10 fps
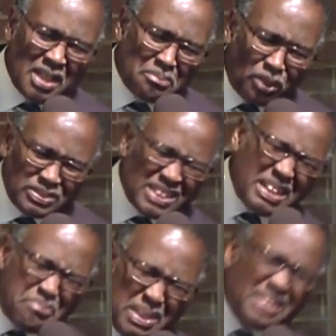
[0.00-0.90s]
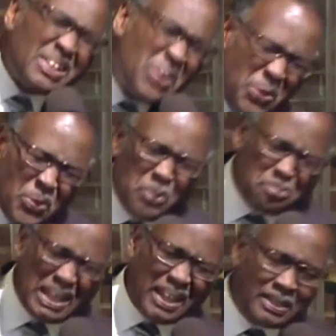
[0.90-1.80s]
Moses, let me alone,
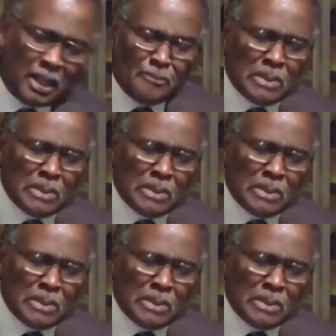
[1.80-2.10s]
man.